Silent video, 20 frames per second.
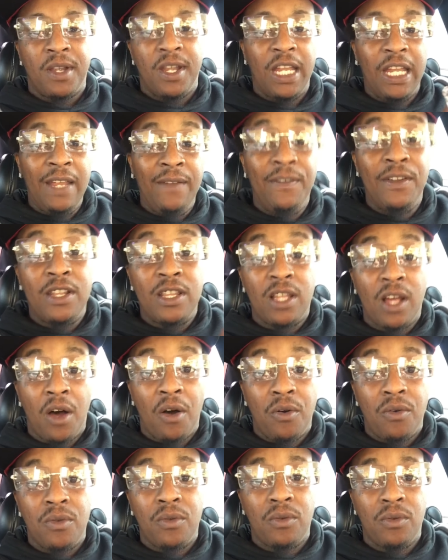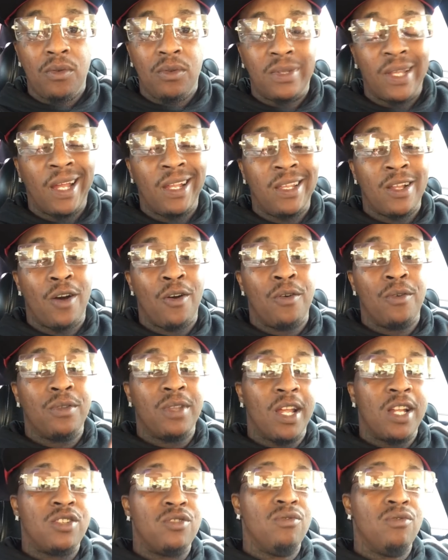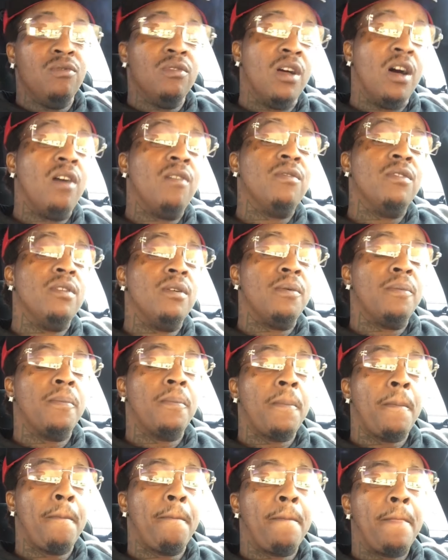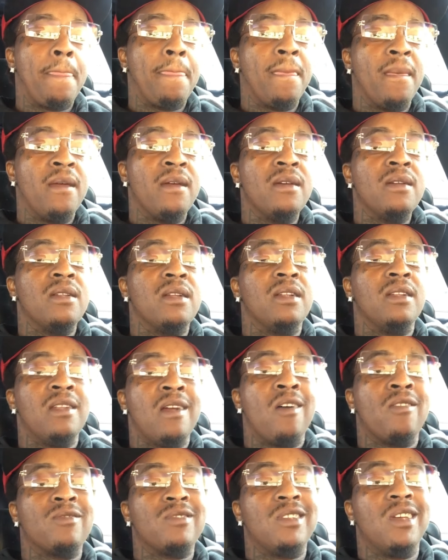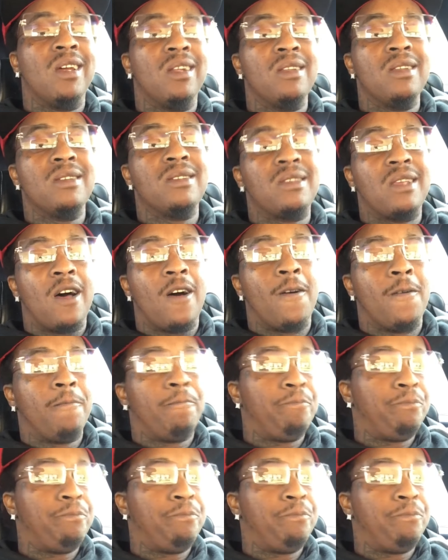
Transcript: even though they know that you love them. Now check this out.